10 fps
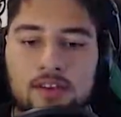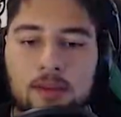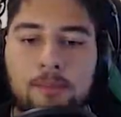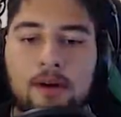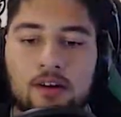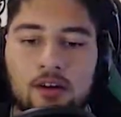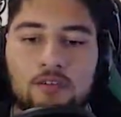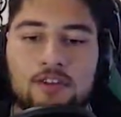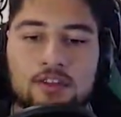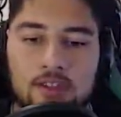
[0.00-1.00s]
the better
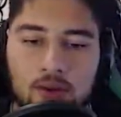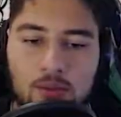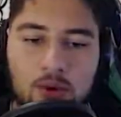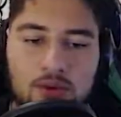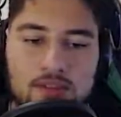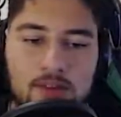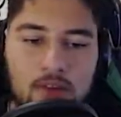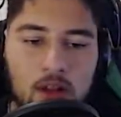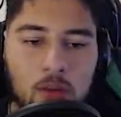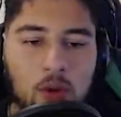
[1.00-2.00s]
of the 2 modes
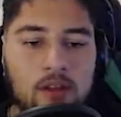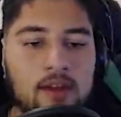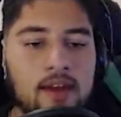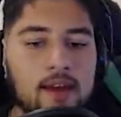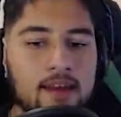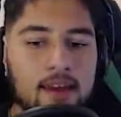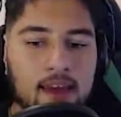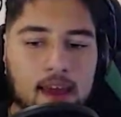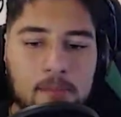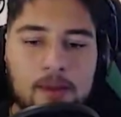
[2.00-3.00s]
available, and it
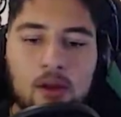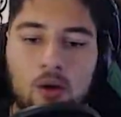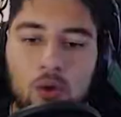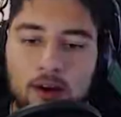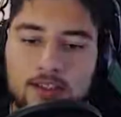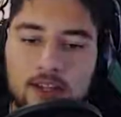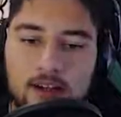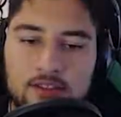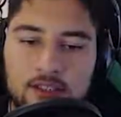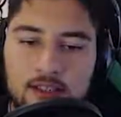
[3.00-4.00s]
can be quite
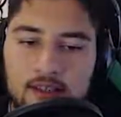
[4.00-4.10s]
challenging